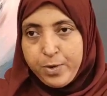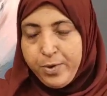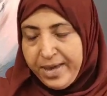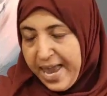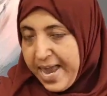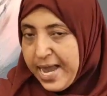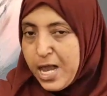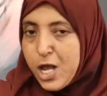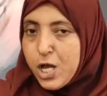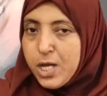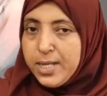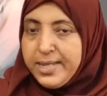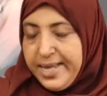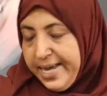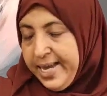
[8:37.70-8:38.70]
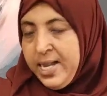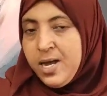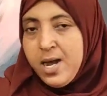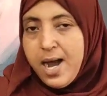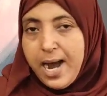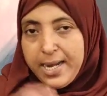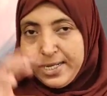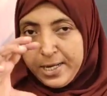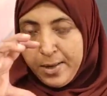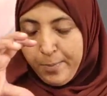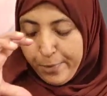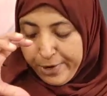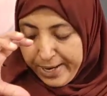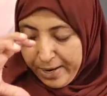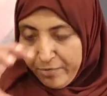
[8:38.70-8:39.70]
Okay, then another
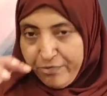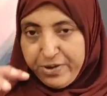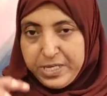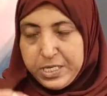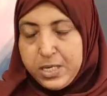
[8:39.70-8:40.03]
important